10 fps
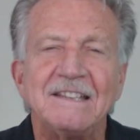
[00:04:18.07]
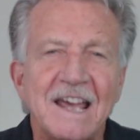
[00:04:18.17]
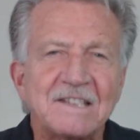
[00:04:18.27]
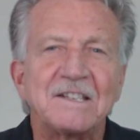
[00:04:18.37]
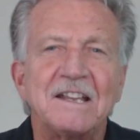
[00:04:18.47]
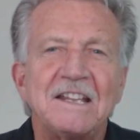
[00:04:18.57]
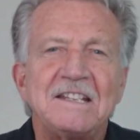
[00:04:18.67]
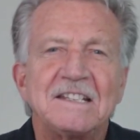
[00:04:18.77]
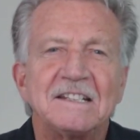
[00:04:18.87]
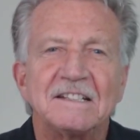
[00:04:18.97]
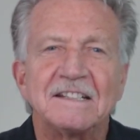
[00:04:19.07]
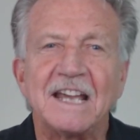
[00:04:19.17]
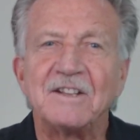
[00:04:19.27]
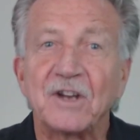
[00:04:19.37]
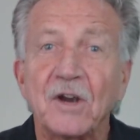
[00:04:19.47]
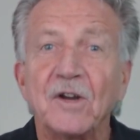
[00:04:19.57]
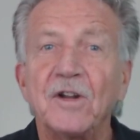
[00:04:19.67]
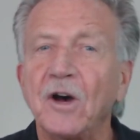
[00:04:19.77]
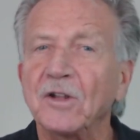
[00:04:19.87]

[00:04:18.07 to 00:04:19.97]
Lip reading: Destinies can turn